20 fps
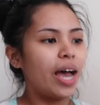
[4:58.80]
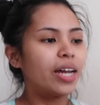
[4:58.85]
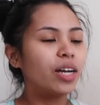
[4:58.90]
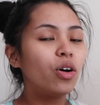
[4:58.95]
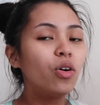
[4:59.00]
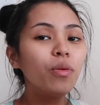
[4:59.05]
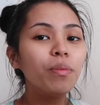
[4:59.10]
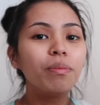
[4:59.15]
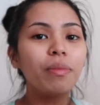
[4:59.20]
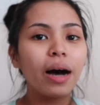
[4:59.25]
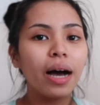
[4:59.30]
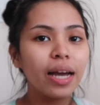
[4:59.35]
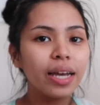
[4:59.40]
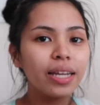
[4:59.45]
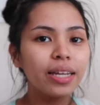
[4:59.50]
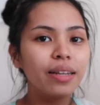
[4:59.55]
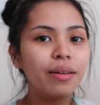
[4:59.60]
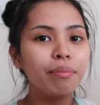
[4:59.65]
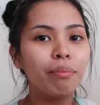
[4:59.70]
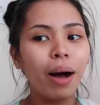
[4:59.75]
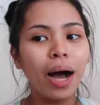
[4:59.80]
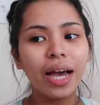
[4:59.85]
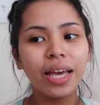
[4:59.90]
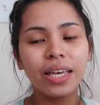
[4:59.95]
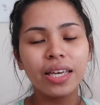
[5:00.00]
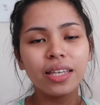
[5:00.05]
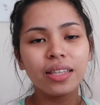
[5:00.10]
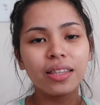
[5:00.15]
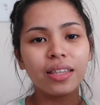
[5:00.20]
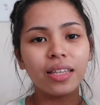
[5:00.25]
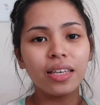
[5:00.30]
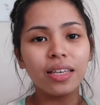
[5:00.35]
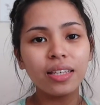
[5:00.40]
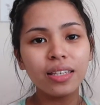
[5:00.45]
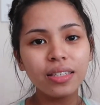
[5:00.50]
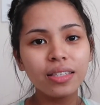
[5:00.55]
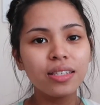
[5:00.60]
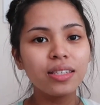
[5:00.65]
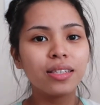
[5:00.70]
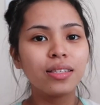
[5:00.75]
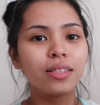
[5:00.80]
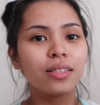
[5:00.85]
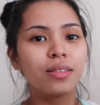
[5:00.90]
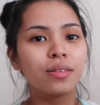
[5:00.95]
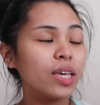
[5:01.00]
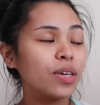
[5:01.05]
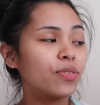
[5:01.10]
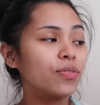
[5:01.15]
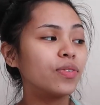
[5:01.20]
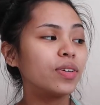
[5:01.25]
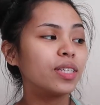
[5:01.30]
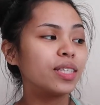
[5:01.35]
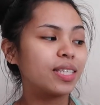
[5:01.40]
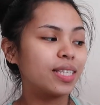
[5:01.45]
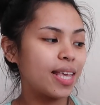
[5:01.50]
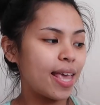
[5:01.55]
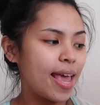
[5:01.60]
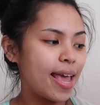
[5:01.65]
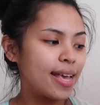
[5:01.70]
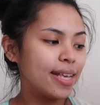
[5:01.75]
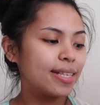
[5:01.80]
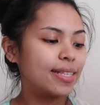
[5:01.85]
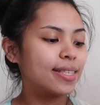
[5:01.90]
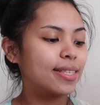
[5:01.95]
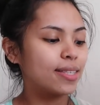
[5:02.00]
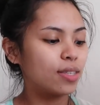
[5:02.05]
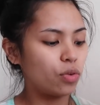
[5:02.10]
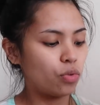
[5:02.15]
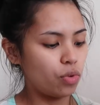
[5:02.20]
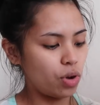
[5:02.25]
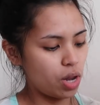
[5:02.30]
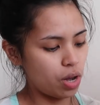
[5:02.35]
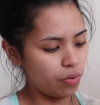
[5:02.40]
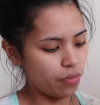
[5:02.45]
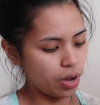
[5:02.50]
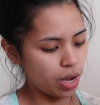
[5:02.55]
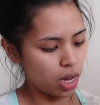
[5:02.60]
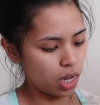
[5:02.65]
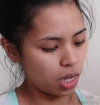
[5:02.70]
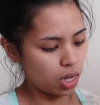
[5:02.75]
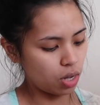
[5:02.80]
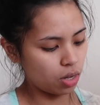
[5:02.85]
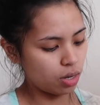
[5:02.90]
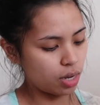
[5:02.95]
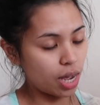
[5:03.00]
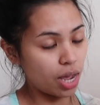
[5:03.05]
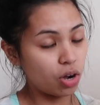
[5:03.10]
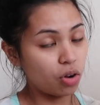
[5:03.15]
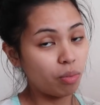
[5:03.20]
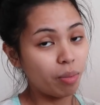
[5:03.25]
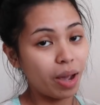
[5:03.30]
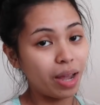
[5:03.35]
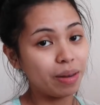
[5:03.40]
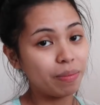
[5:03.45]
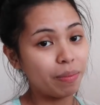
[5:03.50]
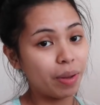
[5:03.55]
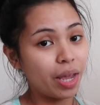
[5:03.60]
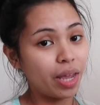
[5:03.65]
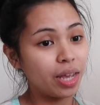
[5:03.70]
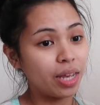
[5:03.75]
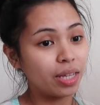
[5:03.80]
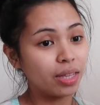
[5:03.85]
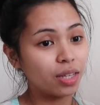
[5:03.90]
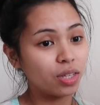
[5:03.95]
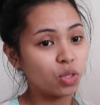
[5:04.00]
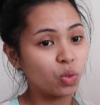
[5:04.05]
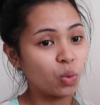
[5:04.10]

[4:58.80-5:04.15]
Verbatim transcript: I don't mind buying these if it tastes really, really good. I don't mind paying the